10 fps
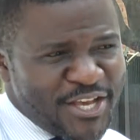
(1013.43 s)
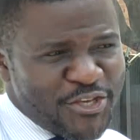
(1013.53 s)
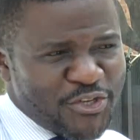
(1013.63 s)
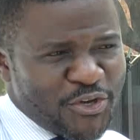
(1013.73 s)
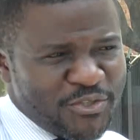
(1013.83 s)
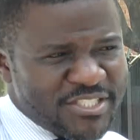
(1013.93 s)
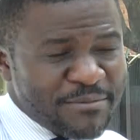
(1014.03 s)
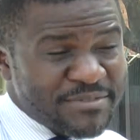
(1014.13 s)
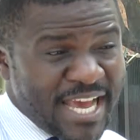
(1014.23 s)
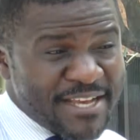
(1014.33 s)
You know,
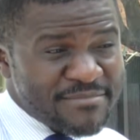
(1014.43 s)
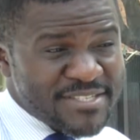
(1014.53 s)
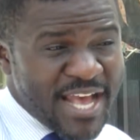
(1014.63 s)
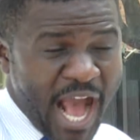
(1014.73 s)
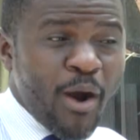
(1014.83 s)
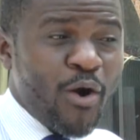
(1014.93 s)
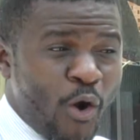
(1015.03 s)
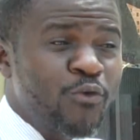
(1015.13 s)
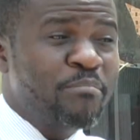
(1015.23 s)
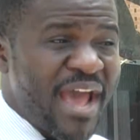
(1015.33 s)
sometimes our
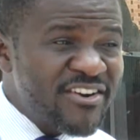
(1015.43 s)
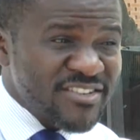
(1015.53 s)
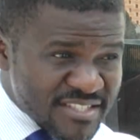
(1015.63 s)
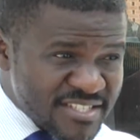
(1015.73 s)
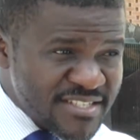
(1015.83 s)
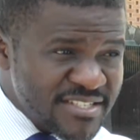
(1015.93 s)
own parents